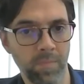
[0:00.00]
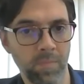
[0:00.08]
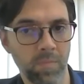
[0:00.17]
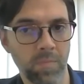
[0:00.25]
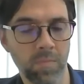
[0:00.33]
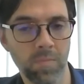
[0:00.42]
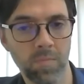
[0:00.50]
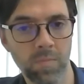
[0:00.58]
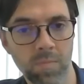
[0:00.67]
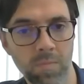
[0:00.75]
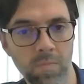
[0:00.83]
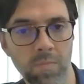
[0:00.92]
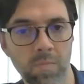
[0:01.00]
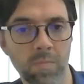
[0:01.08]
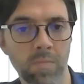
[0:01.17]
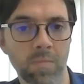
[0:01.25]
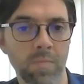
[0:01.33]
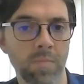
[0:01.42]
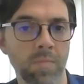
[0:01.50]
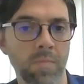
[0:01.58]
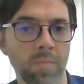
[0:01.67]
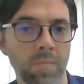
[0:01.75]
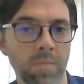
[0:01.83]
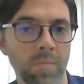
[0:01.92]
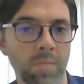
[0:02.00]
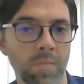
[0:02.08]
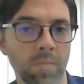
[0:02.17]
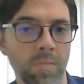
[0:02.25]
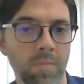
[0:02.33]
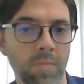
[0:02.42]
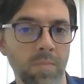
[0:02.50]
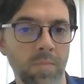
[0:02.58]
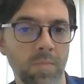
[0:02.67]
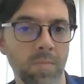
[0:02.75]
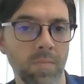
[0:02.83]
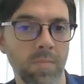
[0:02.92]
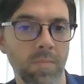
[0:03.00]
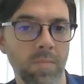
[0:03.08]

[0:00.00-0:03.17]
No words are spoken by the person on screen.